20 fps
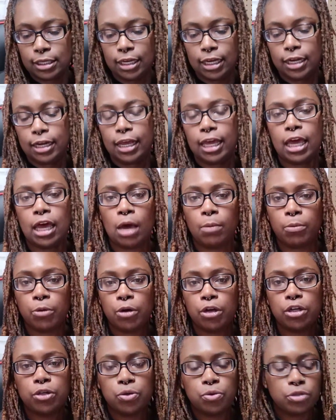and that I'm going to
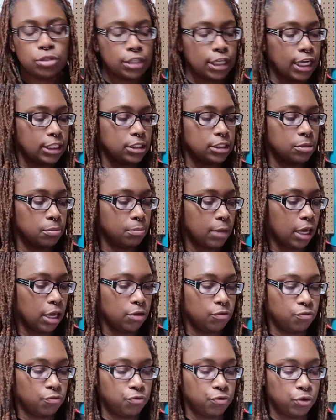use that to make
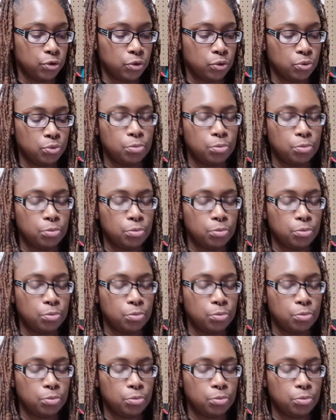view